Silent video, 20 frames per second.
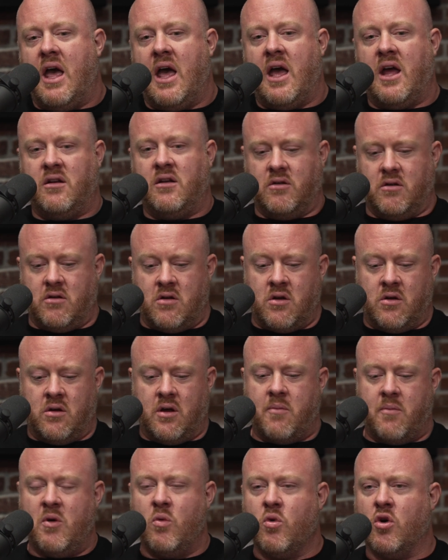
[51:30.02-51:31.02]
And
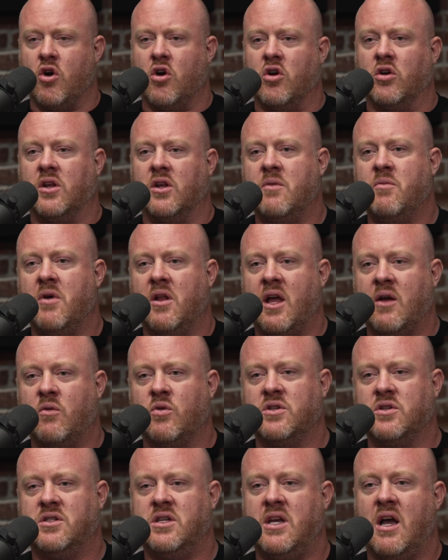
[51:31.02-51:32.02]
I mean, we're early, but like,
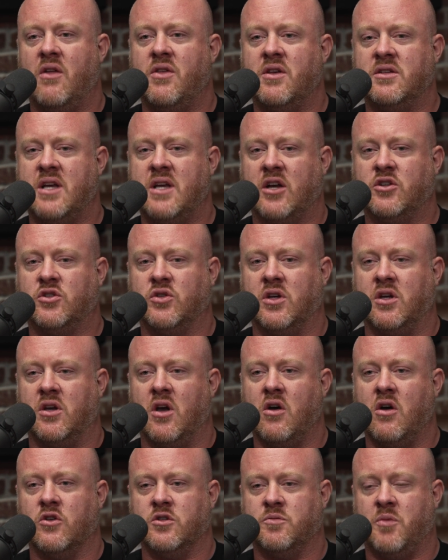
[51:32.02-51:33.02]
we'll see how this actually
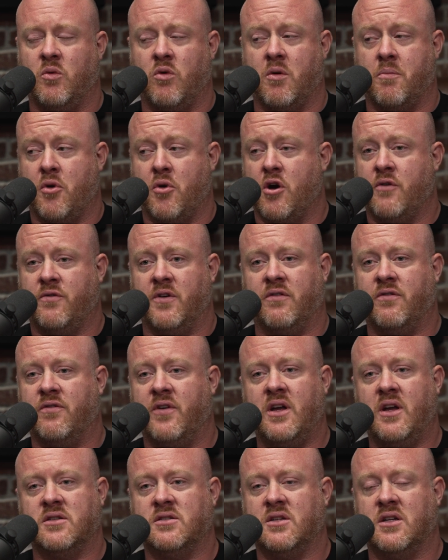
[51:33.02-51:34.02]
goes, but we're perfect
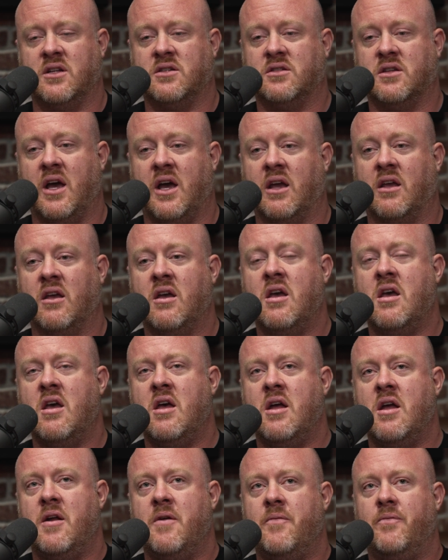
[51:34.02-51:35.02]
fits. And it's like,
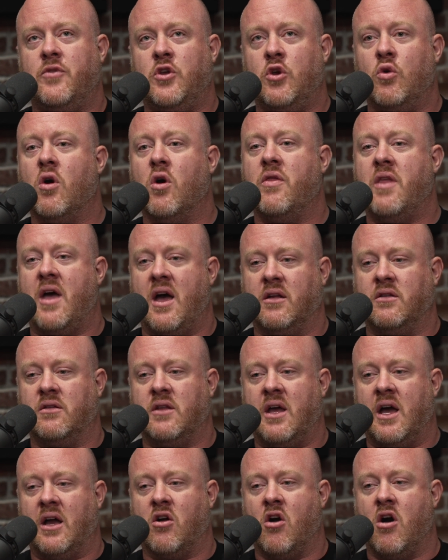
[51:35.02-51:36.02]
you were on
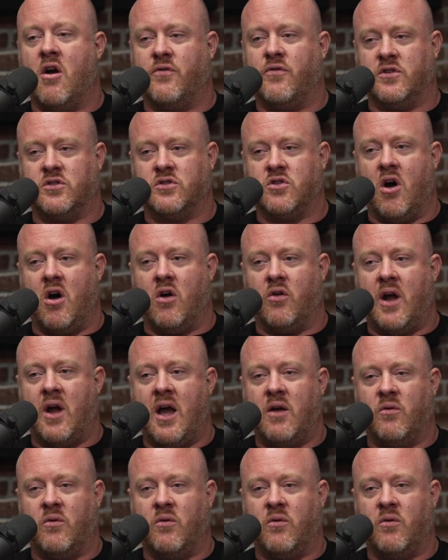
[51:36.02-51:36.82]
that conference call, right?